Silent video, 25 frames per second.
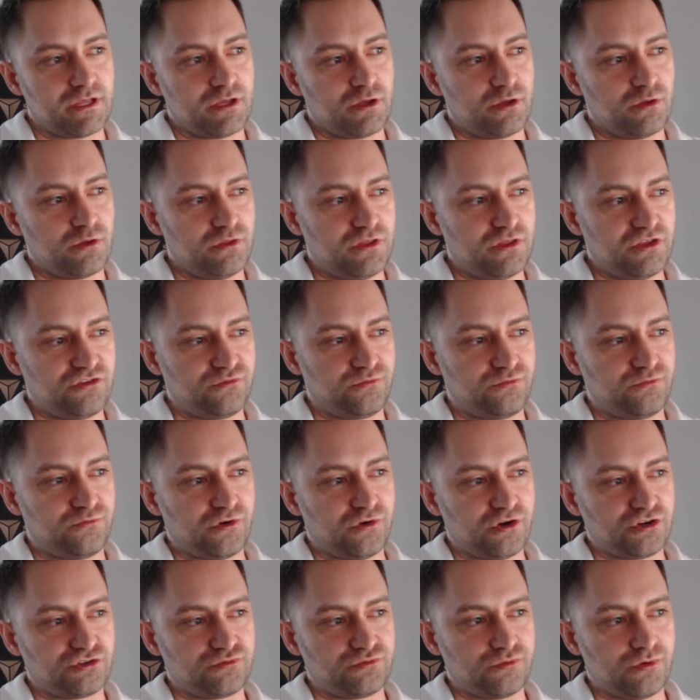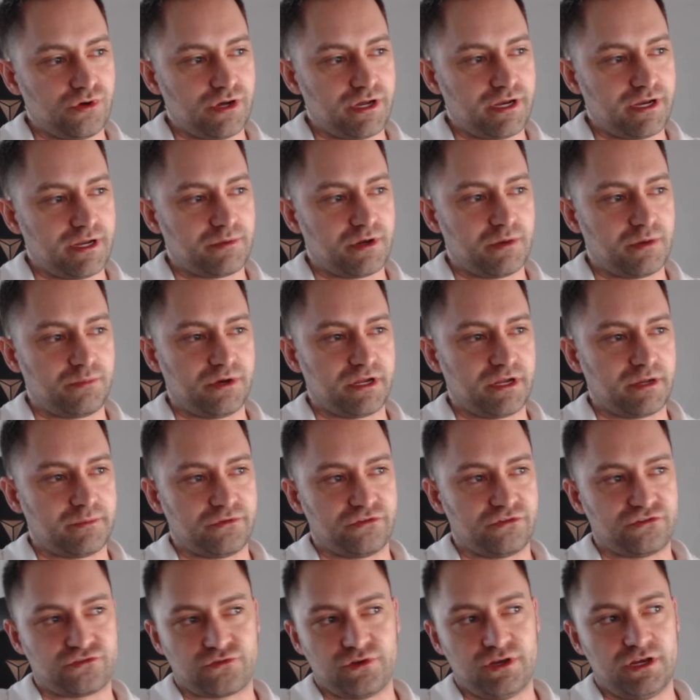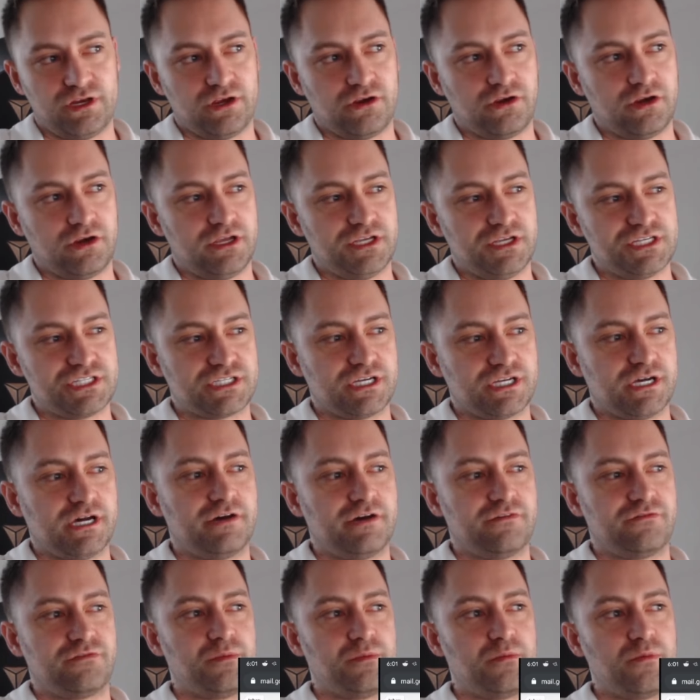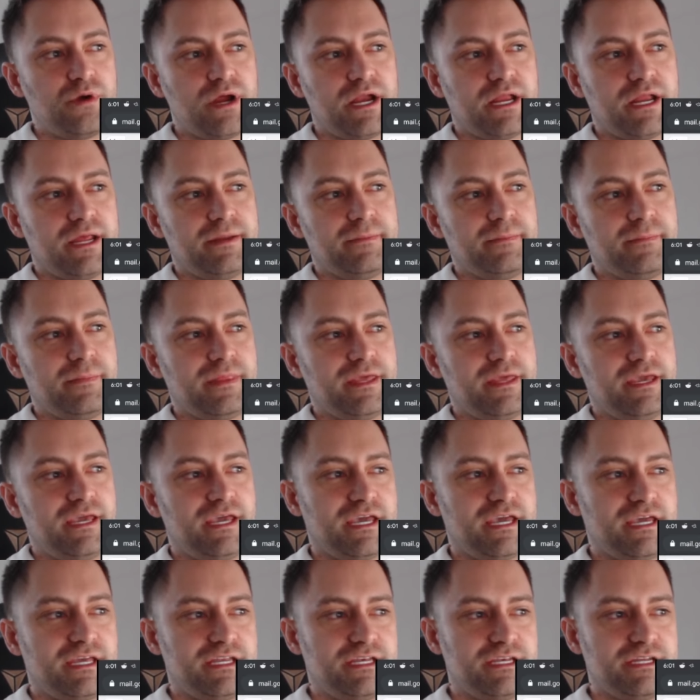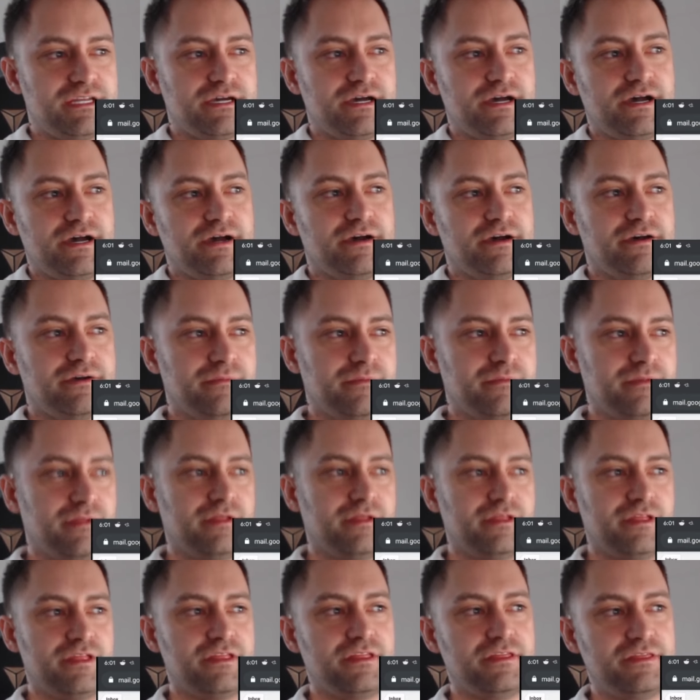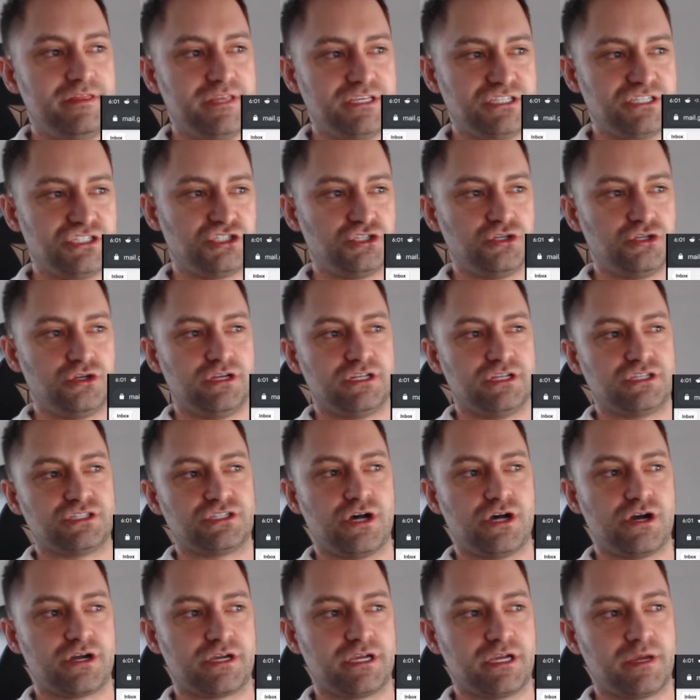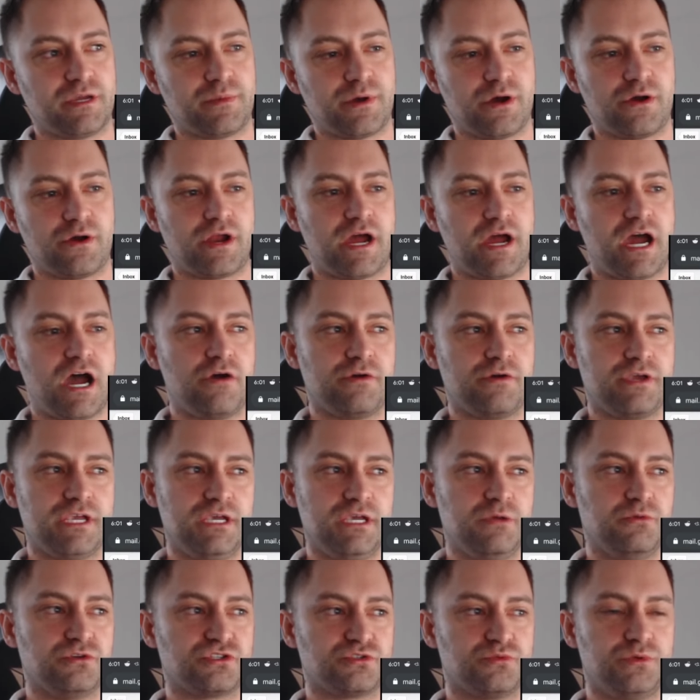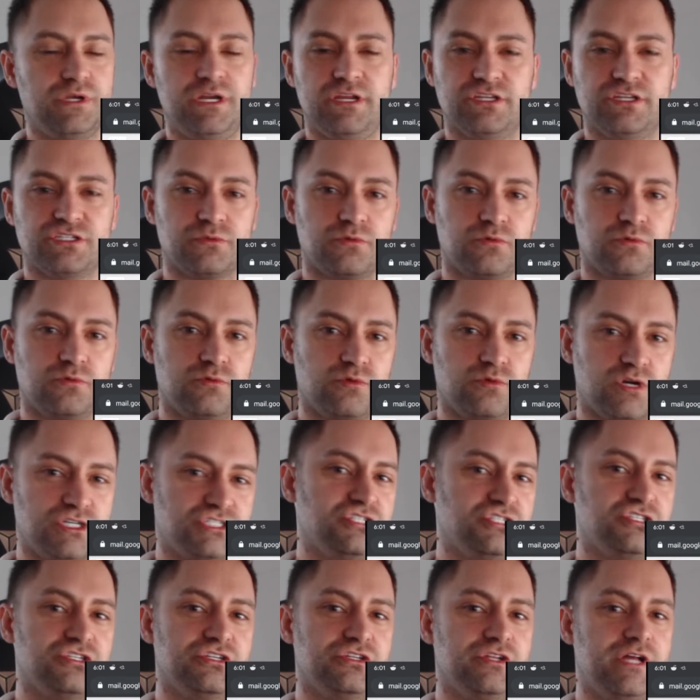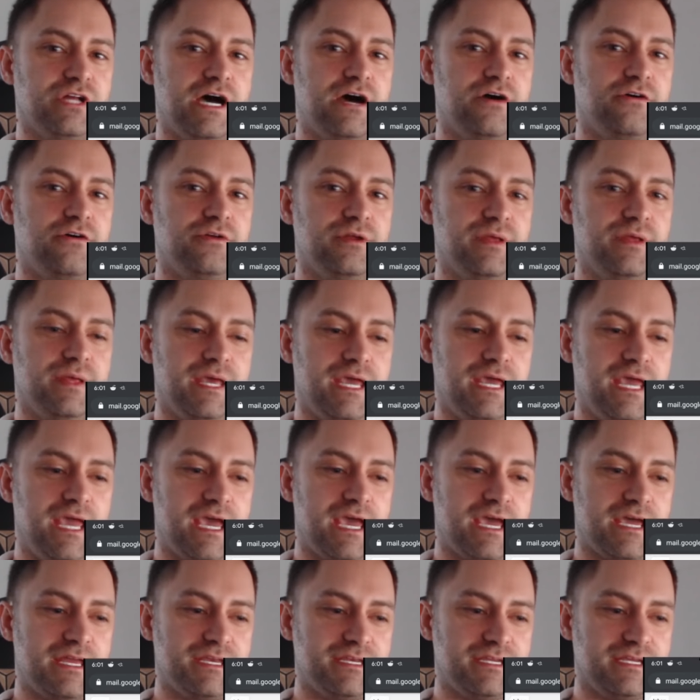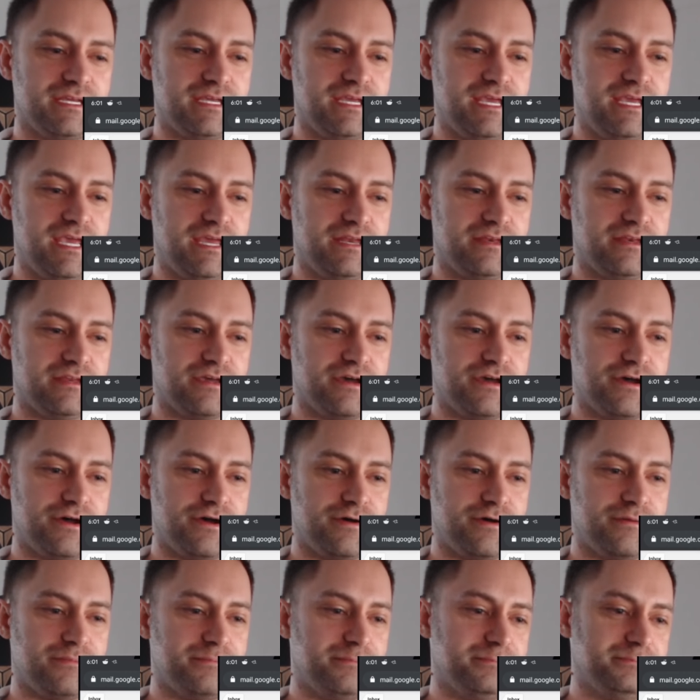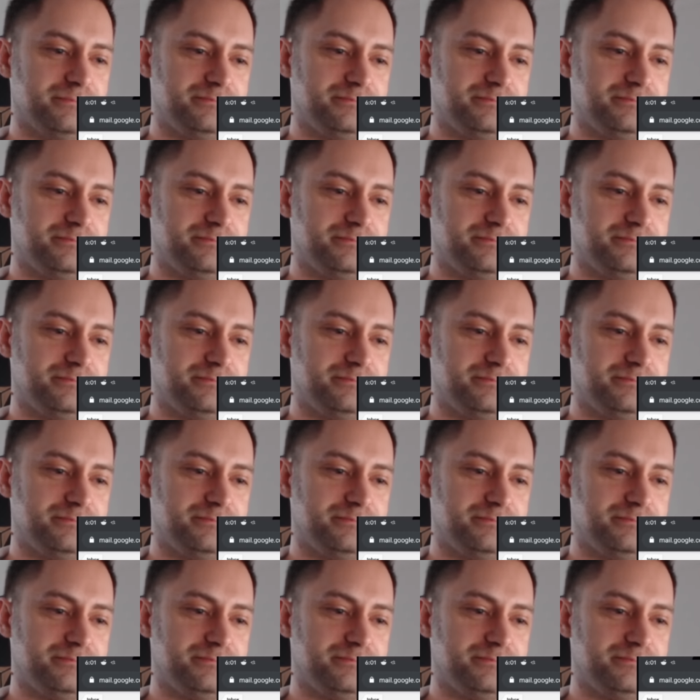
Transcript: this first one I'm going to bring up on the screen here is uh, from Reddit, and uh, this student is talking about how he was reading some questions aloud and it um,